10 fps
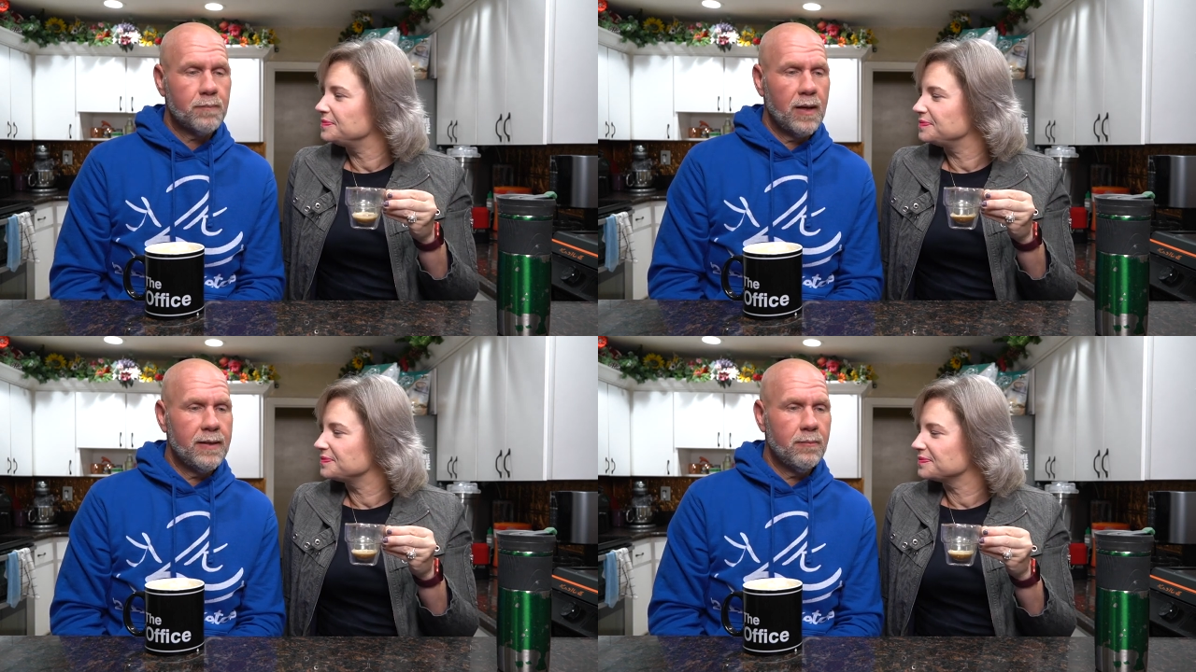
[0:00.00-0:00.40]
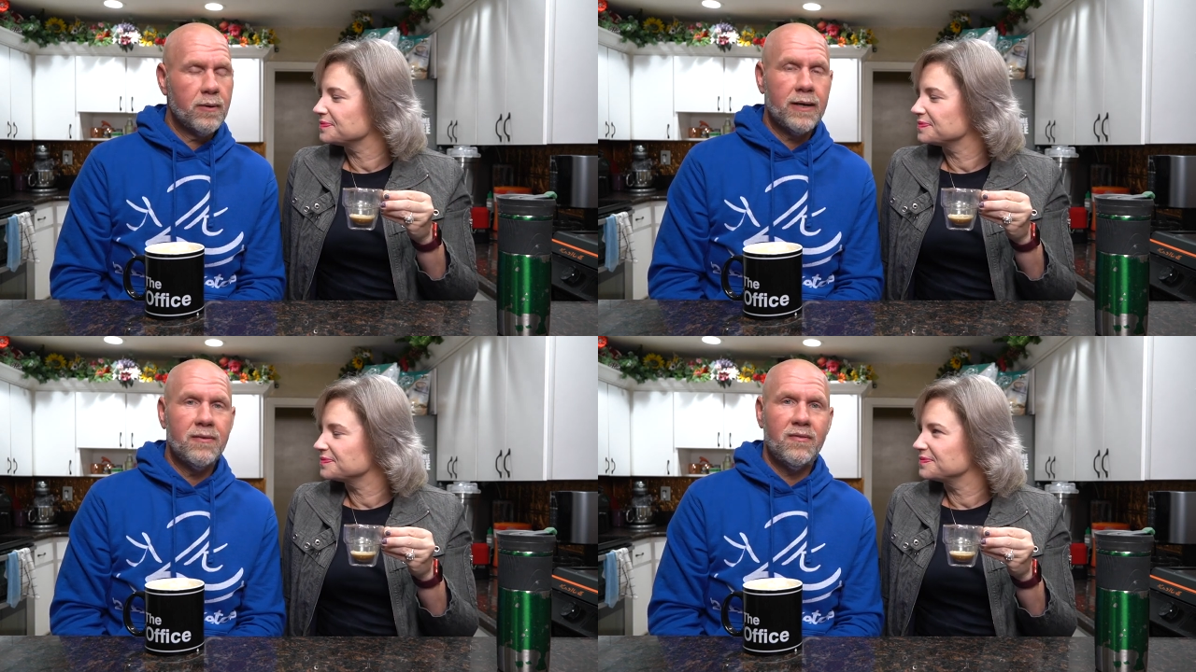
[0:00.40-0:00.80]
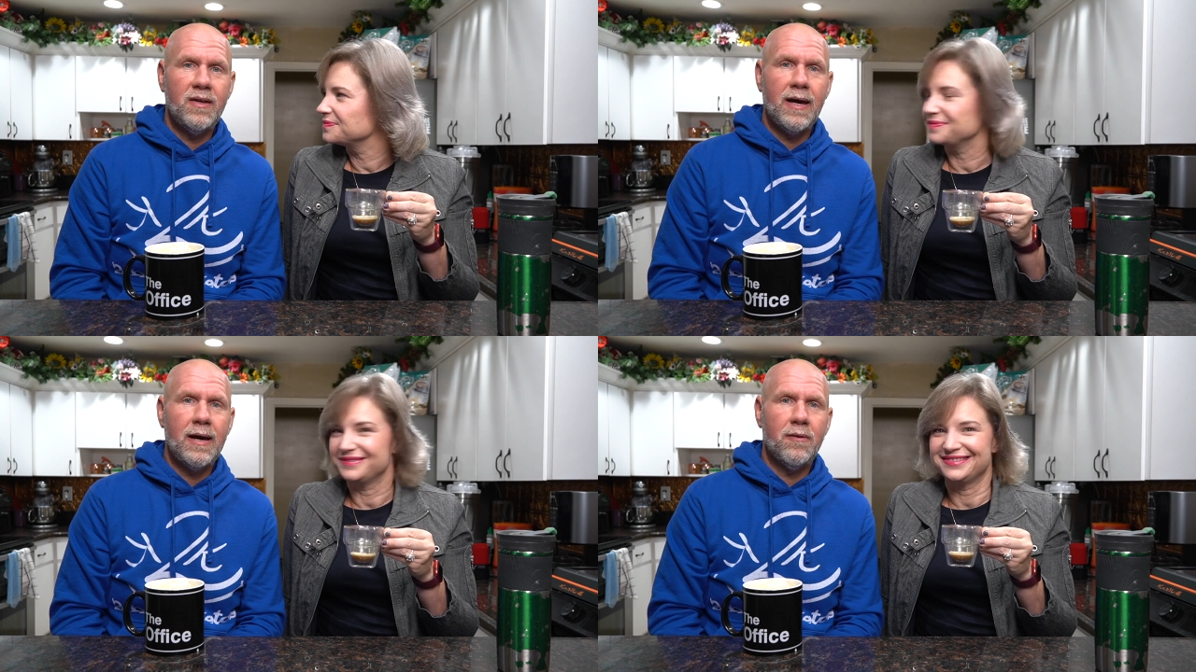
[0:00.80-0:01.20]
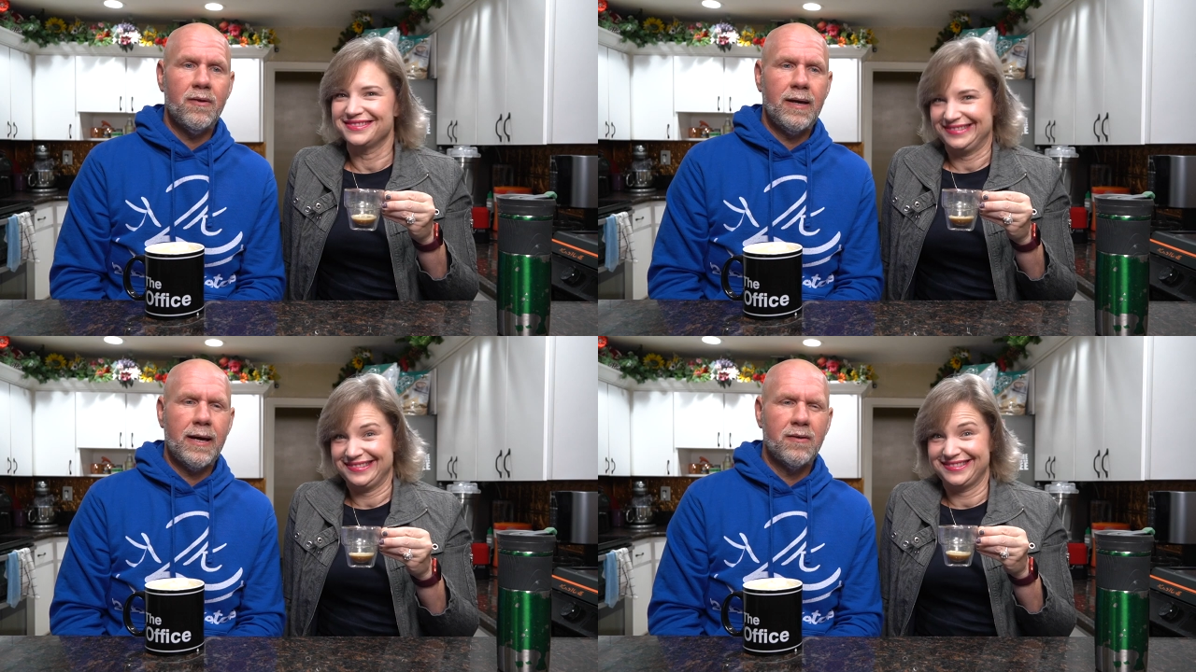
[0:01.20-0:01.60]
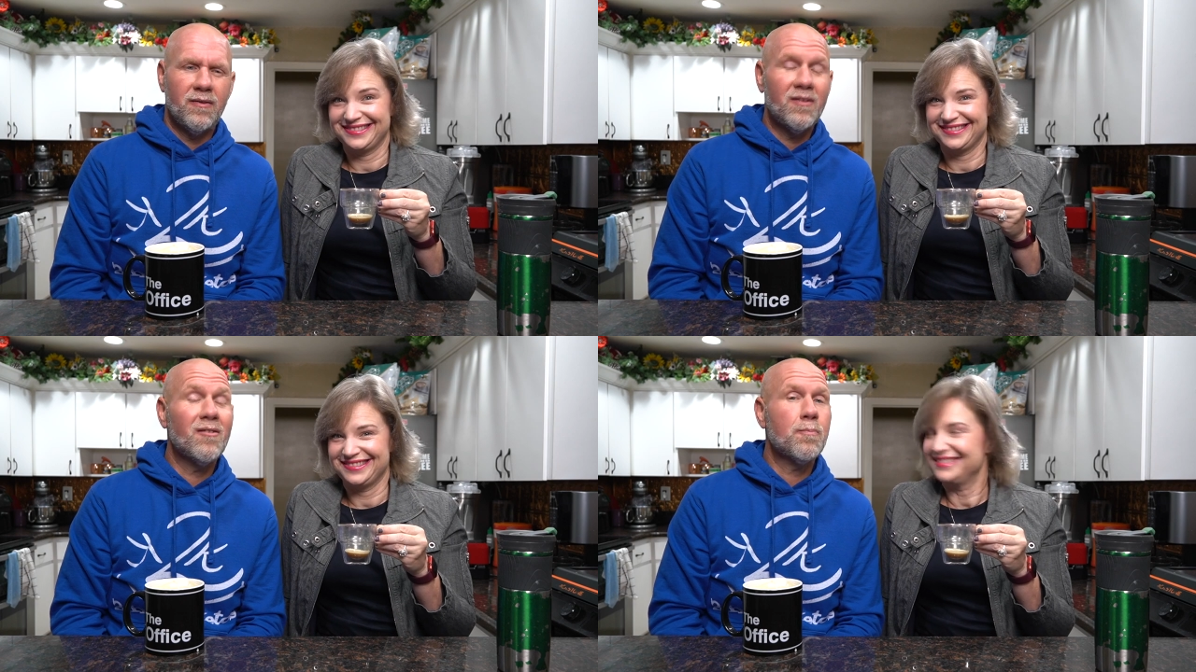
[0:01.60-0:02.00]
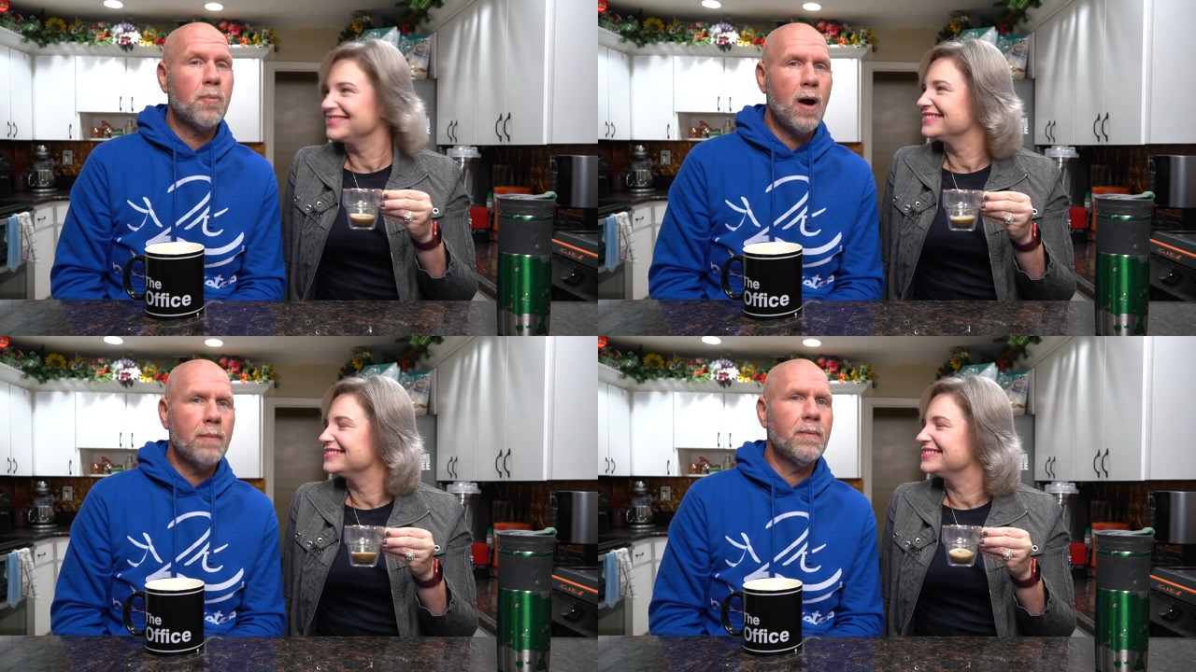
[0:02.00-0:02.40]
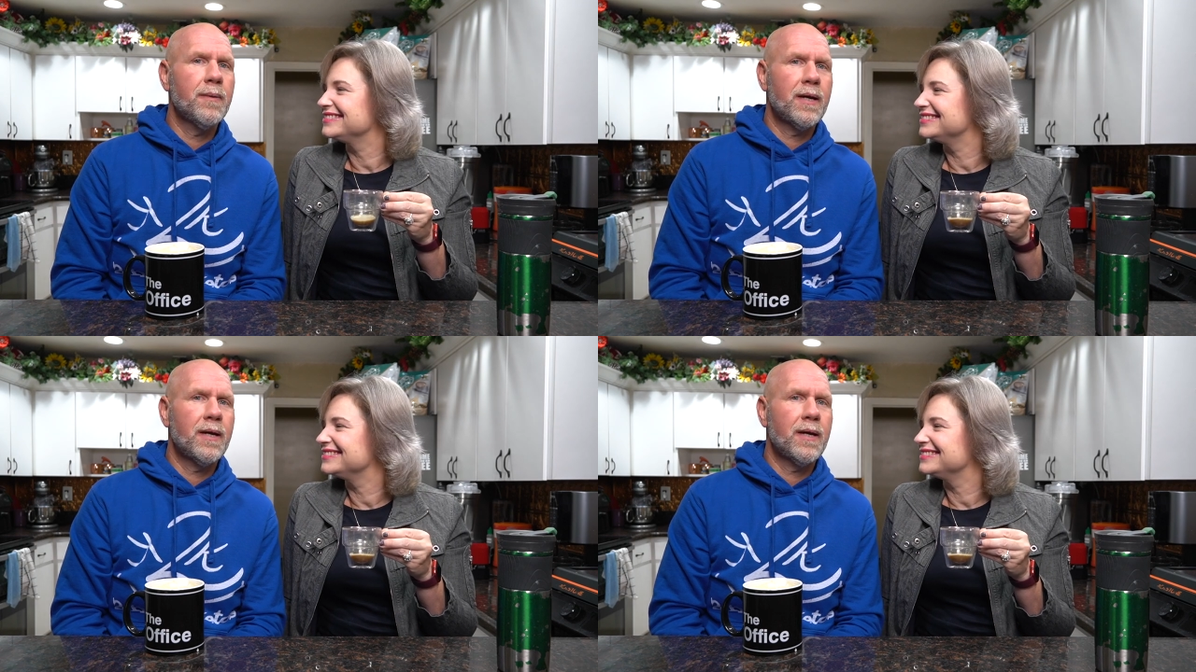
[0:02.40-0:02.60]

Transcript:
Speaker 1: and then we're going to see how the day goes. This is probably